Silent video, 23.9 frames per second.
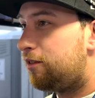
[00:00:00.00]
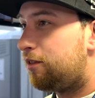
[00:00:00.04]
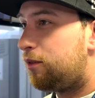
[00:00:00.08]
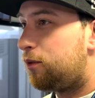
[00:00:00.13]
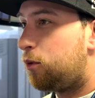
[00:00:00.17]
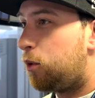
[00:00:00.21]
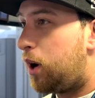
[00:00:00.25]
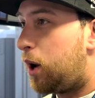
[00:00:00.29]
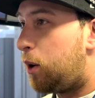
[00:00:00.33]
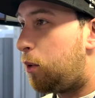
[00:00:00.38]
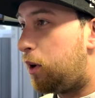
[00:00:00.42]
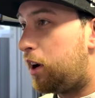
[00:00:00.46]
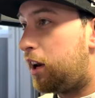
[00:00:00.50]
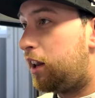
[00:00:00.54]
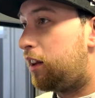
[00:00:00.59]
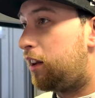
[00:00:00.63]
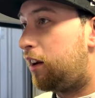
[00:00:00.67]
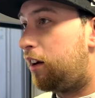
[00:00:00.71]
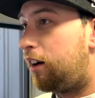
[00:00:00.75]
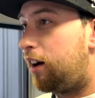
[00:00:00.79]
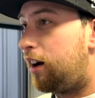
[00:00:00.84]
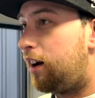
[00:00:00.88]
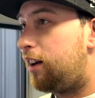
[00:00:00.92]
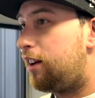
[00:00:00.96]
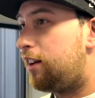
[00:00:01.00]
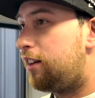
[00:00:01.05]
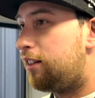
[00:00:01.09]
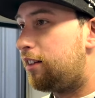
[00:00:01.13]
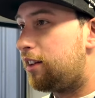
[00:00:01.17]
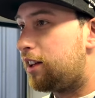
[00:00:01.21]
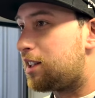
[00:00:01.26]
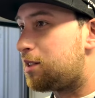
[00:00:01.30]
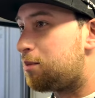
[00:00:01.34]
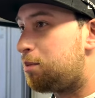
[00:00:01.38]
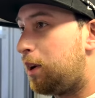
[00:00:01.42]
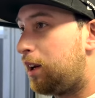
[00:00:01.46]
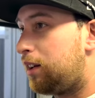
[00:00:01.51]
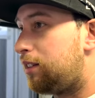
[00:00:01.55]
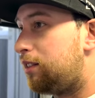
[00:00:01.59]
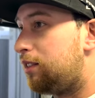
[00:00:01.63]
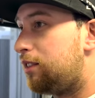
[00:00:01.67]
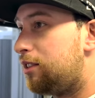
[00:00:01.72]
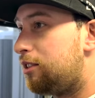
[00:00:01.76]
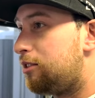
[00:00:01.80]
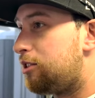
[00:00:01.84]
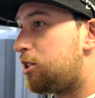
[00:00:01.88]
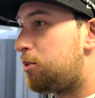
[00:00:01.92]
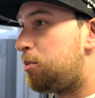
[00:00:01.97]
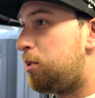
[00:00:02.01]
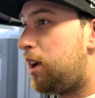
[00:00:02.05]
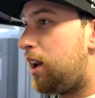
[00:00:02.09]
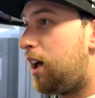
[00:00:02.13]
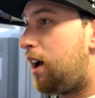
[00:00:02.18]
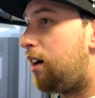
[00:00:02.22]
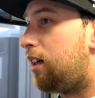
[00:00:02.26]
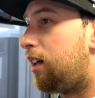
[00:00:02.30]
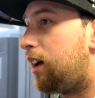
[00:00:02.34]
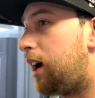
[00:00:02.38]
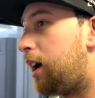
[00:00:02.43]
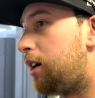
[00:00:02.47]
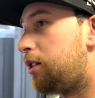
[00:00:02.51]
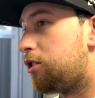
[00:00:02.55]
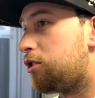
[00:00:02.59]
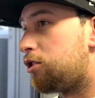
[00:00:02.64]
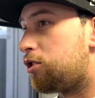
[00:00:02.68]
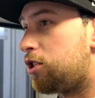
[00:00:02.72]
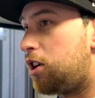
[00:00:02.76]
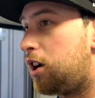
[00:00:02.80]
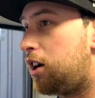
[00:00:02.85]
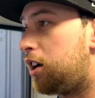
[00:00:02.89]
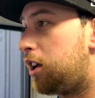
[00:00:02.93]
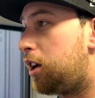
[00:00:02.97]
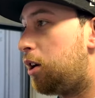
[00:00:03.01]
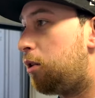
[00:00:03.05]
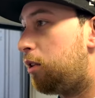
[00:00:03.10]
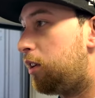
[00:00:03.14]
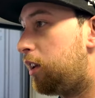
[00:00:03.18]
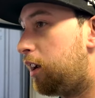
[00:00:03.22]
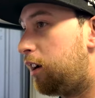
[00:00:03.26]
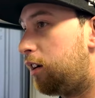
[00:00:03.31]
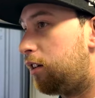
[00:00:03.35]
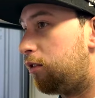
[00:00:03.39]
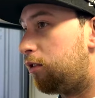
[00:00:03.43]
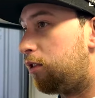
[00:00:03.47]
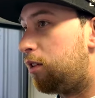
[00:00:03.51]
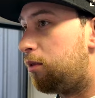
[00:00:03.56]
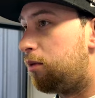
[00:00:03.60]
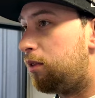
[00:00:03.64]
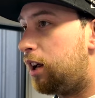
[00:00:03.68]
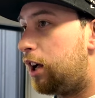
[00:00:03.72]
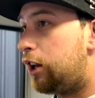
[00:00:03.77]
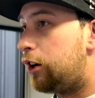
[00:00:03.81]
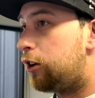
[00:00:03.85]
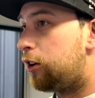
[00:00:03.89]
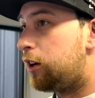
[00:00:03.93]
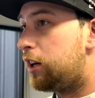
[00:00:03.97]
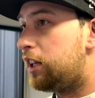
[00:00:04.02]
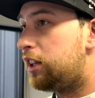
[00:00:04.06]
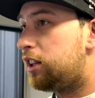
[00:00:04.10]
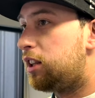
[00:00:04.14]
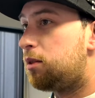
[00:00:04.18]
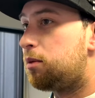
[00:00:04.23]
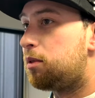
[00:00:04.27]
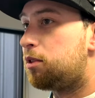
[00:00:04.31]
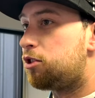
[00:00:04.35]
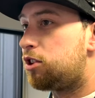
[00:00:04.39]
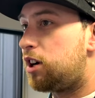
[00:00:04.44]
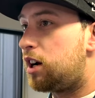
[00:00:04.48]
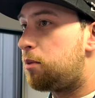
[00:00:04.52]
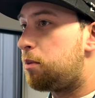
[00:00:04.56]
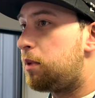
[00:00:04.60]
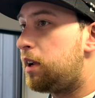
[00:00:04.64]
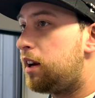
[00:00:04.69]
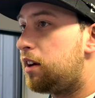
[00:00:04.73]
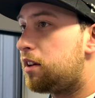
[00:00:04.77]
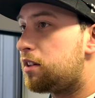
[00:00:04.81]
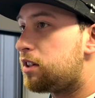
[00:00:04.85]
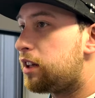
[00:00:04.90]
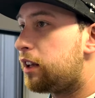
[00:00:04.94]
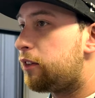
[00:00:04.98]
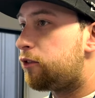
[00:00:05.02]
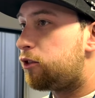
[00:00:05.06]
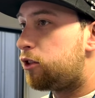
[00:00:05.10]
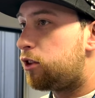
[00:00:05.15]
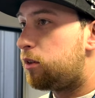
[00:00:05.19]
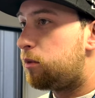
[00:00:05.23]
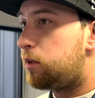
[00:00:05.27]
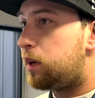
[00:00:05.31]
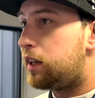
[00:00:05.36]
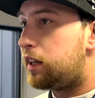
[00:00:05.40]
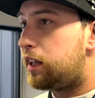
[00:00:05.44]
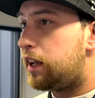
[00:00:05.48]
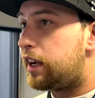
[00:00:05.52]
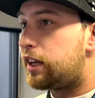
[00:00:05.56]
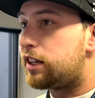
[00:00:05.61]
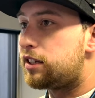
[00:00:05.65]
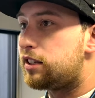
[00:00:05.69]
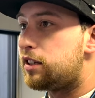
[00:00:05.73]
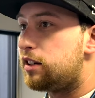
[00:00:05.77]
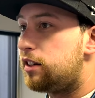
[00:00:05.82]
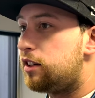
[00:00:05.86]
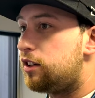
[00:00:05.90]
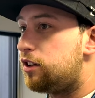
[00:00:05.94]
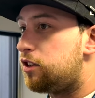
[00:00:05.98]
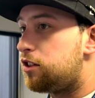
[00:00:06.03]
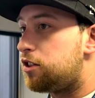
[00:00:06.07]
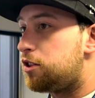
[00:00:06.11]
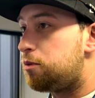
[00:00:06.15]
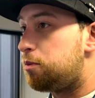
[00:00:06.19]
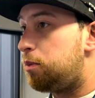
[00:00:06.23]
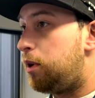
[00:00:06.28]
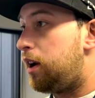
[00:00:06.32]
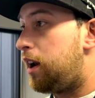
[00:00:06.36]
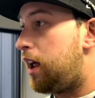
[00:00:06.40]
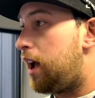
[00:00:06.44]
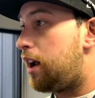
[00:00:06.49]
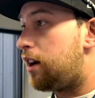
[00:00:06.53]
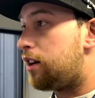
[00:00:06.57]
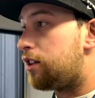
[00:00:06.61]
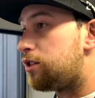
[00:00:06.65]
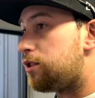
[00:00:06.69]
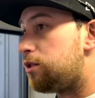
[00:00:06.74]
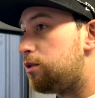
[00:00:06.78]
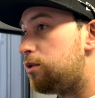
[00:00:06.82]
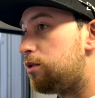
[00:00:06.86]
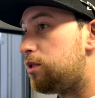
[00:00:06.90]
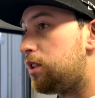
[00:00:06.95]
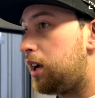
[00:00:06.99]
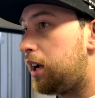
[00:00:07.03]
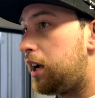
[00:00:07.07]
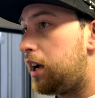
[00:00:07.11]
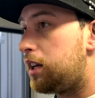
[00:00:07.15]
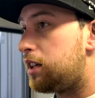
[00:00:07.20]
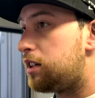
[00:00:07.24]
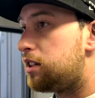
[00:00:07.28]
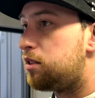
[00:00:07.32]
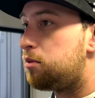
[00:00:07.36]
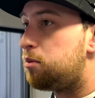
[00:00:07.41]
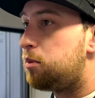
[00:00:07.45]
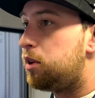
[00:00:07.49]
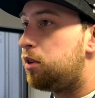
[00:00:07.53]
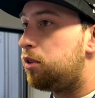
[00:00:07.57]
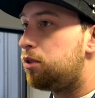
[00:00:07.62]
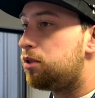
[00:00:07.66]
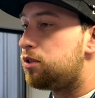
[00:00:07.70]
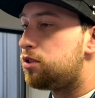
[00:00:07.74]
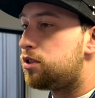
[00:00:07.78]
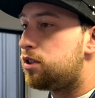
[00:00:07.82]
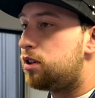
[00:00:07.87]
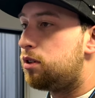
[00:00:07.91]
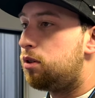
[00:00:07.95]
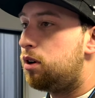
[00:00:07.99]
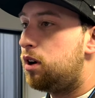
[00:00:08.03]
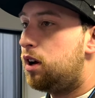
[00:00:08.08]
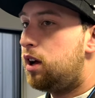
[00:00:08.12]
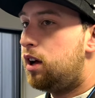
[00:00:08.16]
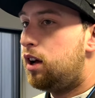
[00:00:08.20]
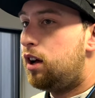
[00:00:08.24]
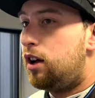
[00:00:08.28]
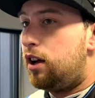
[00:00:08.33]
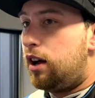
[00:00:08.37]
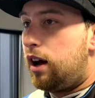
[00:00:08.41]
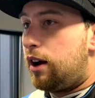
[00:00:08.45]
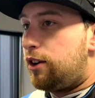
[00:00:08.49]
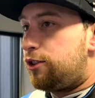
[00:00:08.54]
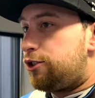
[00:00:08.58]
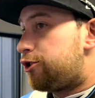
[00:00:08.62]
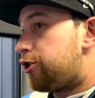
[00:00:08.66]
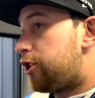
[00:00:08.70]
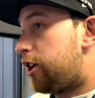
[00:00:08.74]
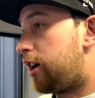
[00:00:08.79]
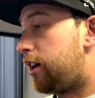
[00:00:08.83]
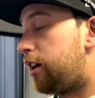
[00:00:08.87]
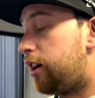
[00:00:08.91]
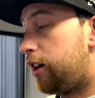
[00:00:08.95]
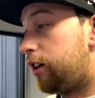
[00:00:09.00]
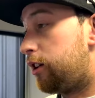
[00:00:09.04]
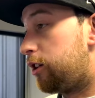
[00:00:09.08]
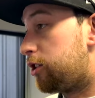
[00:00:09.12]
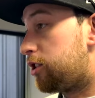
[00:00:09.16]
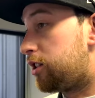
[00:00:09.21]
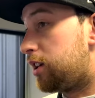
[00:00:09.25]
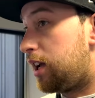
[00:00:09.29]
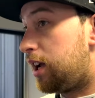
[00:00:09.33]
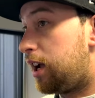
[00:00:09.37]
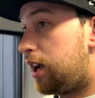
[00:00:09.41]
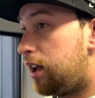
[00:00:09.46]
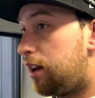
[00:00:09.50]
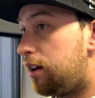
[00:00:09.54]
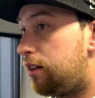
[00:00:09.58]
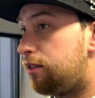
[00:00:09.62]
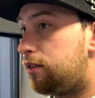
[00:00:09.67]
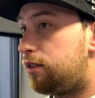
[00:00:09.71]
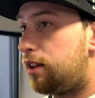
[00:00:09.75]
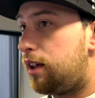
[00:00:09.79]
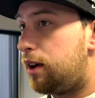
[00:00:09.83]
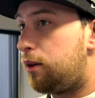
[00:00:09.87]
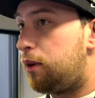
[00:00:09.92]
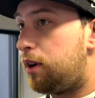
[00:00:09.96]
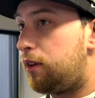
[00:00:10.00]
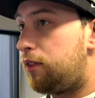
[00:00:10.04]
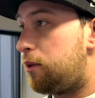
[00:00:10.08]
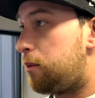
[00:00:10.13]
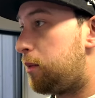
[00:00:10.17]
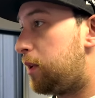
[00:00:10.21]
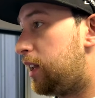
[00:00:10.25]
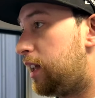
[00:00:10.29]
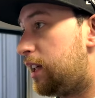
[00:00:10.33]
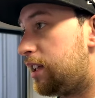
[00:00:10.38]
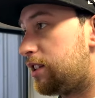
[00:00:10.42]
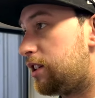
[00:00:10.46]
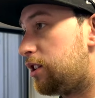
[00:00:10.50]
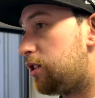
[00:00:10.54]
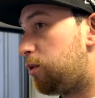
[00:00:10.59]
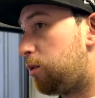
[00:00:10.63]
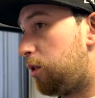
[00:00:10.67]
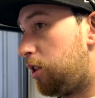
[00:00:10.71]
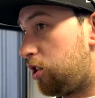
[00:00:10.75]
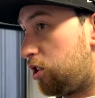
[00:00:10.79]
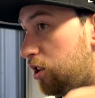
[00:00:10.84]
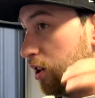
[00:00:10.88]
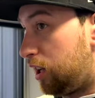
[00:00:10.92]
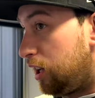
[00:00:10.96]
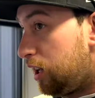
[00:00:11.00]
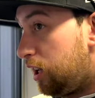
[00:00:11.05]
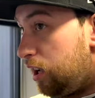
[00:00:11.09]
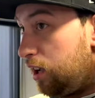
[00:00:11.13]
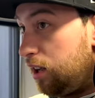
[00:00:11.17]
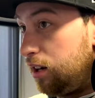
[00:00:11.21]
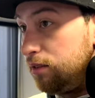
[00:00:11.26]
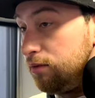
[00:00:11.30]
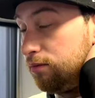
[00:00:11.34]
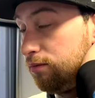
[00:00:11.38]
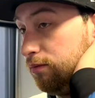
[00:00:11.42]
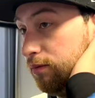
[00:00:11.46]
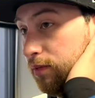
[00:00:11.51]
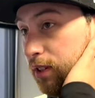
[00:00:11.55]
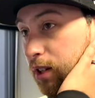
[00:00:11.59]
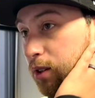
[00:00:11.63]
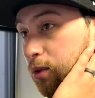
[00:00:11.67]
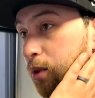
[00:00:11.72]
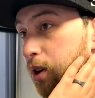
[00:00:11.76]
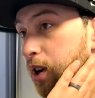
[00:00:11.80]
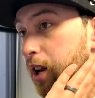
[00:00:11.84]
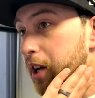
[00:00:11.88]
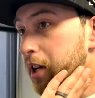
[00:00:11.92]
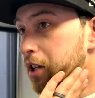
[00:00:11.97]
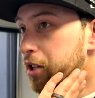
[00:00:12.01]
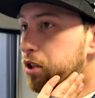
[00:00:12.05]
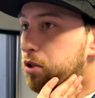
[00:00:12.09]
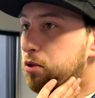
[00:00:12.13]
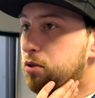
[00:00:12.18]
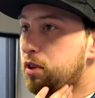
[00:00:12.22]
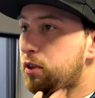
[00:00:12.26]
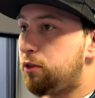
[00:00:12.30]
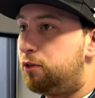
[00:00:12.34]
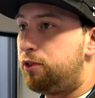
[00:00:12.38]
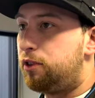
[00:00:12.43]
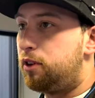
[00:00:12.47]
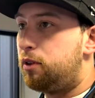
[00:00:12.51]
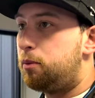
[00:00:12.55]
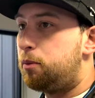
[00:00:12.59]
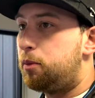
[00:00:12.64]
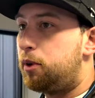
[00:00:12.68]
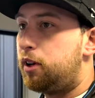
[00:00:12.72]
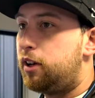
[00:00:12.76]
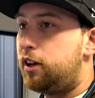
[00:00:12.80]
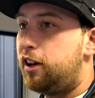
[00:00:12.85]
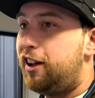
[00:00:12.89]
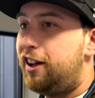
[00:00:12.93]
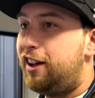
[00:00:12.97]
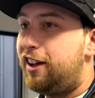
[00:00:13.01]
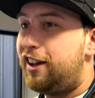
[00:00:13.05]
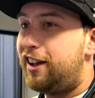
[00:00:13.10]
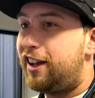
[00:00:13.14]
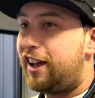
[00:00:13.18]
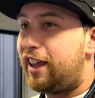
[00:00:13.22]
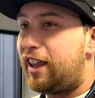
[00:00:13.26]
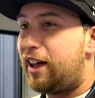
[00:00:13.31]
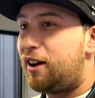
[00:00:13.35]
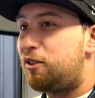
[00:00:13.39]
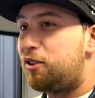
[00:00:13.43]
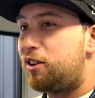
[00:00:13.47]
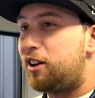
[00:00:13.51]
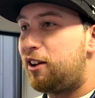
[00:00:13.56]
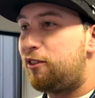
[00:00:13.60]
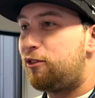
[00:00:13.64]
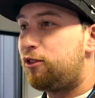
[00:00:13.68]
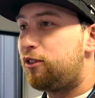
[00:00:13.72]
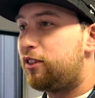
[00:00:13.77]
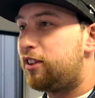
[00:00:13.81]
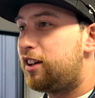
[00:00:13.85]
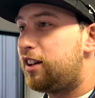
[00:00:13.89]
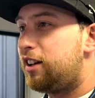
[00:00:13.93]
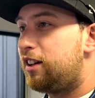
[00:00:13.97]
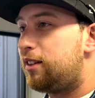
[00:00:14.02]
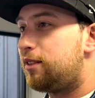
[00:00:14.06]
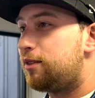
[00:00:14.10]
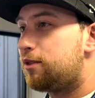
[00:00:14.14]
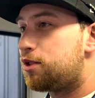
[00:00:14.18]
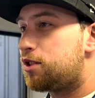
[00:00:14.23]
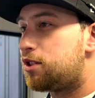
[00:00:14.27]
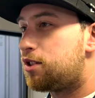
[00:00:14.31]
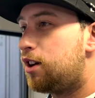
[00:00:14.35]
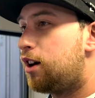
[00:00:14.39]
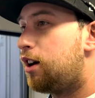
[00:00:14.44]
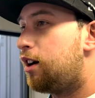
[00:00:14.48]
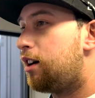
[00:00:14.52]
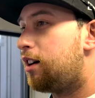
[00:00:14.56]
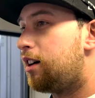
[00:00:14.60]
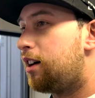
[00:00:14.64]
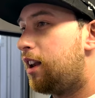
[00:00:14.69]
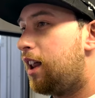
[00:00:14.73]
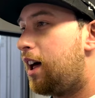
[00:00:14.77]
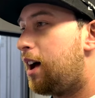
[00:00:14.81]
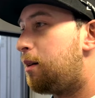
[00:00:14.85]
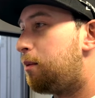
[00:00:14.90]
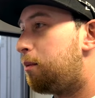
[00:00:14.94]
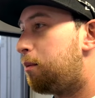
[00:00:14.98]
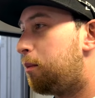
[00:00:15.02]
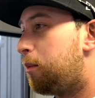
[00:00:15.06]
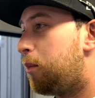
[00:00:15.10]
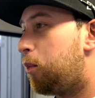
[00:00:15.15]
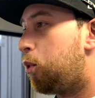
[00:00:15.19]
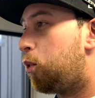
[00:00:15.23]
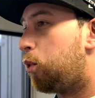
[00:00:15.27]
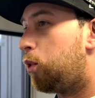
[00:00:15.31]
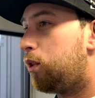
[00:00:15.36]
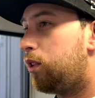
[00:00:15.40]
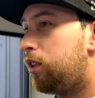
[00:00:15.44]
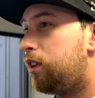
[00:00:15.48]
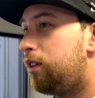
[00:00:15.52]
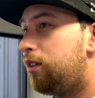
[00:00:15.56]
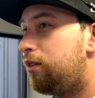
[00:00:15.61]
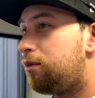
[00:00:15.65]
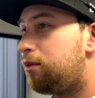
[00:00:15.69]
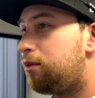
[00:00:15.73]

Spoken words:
when I went in there, I didn't expect to spin out. Like, I was just trying to go in there and run underneath him and try to be at his left rear by the exit, and it just spun out as soon as I got to the middle. So I was just trying to understand that way, if I'm in that situation again, you know, what I could do different. But yeah, that one definitely stung a lot more than